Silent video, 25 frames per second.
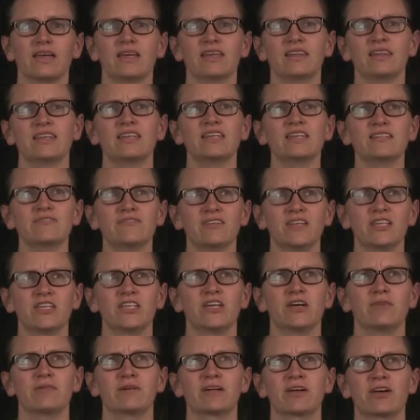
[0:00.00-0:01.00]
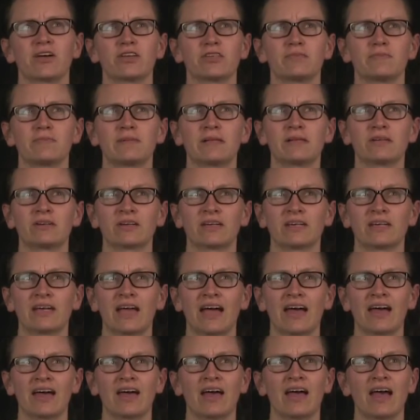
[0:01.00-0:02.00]
In this video, we're going to be looking
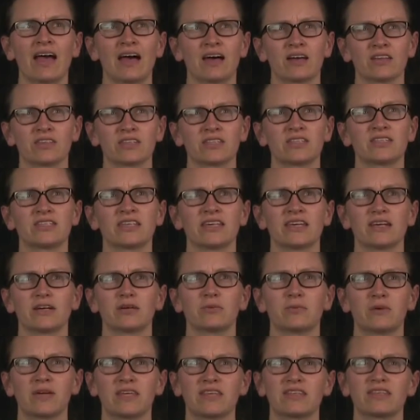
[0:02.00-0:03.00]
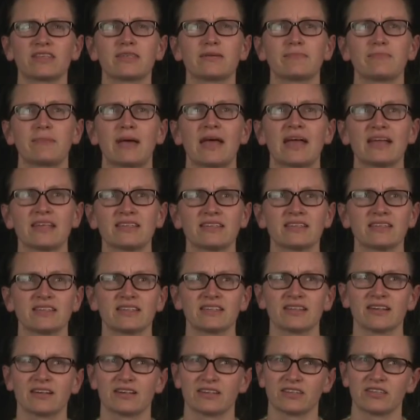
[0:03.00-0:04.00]
at how to deal with
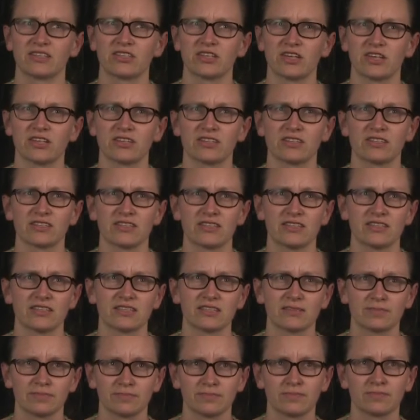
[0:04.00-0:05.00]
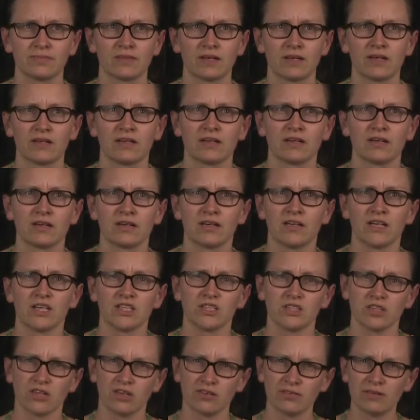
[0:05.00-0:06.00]
dependent uncertainties.
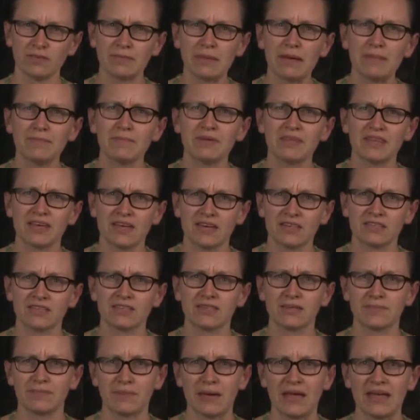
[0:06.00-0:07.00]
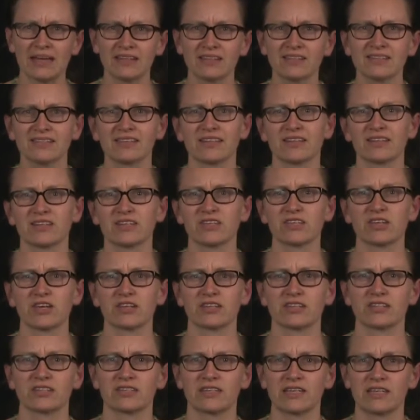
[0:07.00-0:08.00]
So remember that dependent
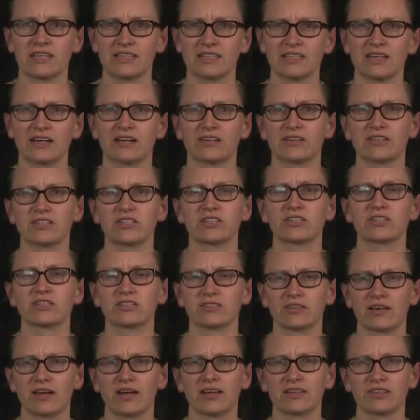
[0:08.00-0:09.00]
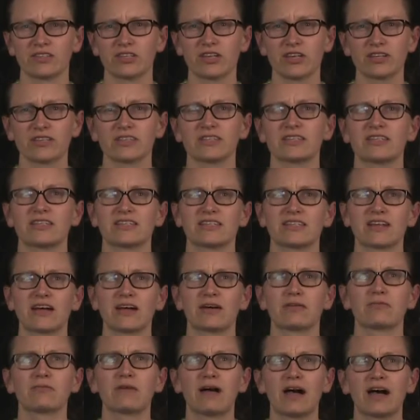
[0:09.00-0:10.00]
uncertainties are uncertainties that
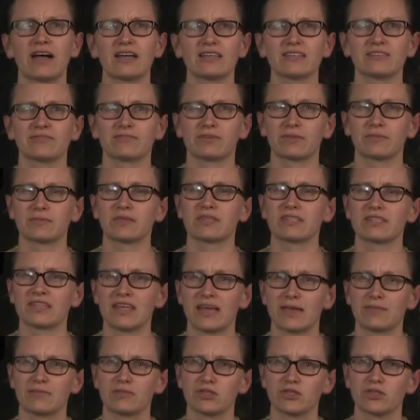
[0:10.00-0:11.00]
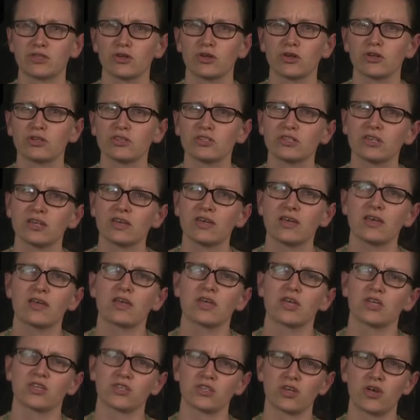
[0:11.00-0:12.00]
arise from the same source.
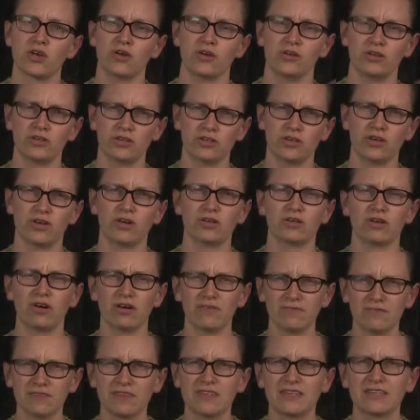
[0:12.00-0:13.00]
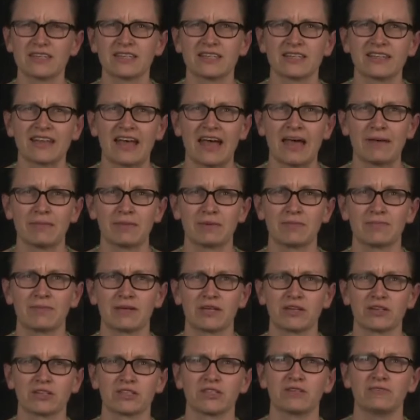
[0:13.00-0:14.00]
So often this can happen
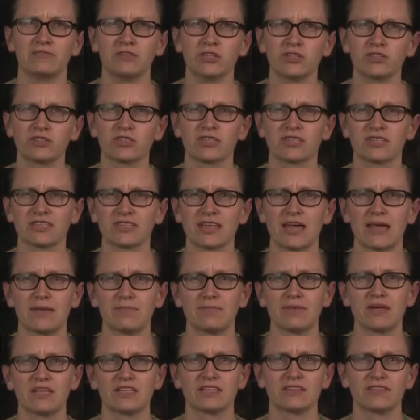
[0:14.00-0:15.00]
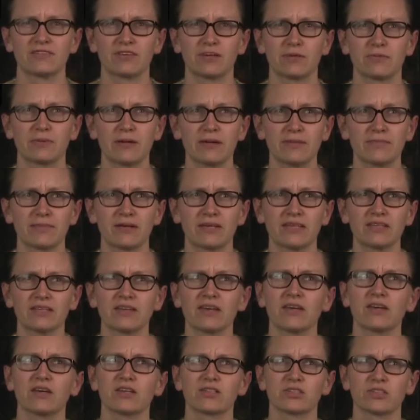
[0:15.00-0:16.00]
because you've used the same piece of equipment
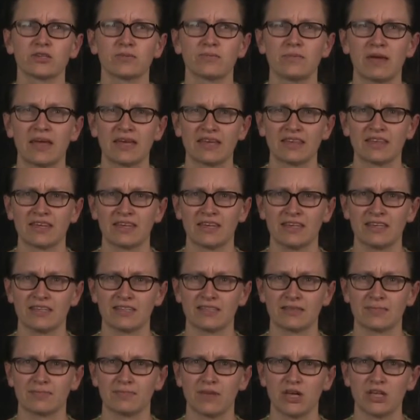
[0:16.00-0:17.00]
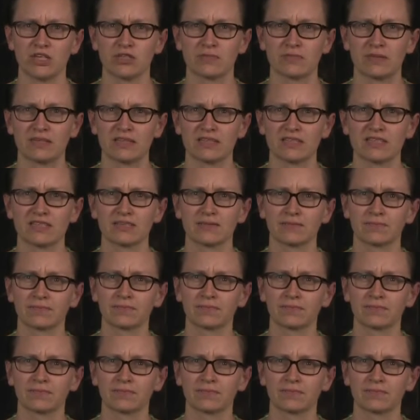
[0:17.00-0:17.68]
to make these measurements.